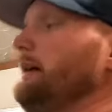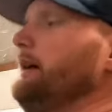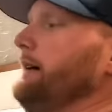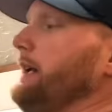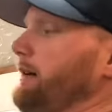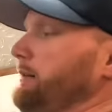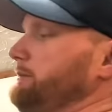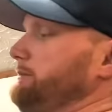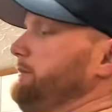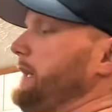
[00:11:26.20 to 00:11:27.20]
Now,
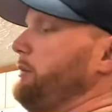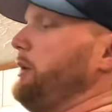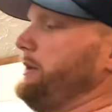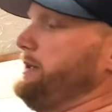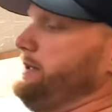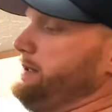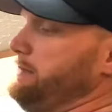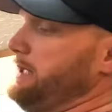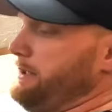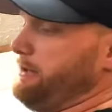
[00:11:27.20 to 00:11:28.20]
my water system, my
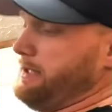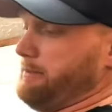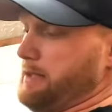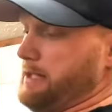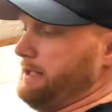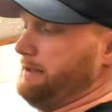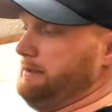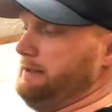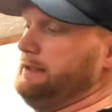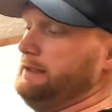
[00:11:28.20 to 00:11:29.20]
hydration pack,
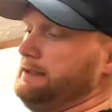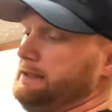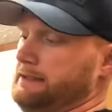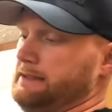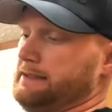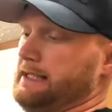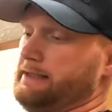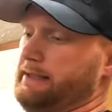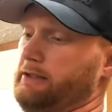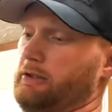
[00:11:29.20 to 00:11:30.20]
is
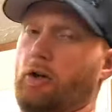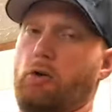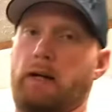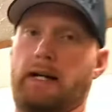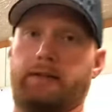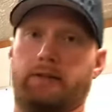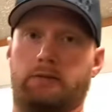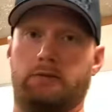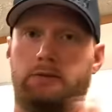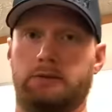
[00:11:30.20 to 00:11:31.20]
actually a little Go pack too,
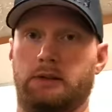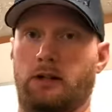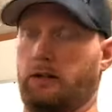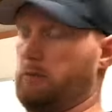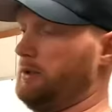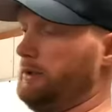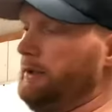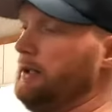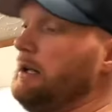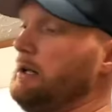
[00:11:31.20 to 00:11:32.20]
all in one.
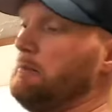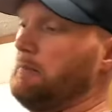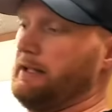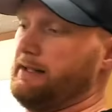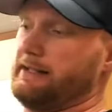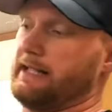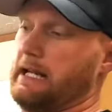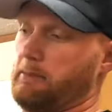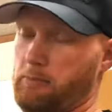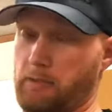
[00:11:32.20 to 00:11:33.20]
But it is the
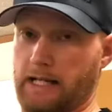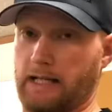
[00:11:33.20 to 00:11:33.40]
Camel pack.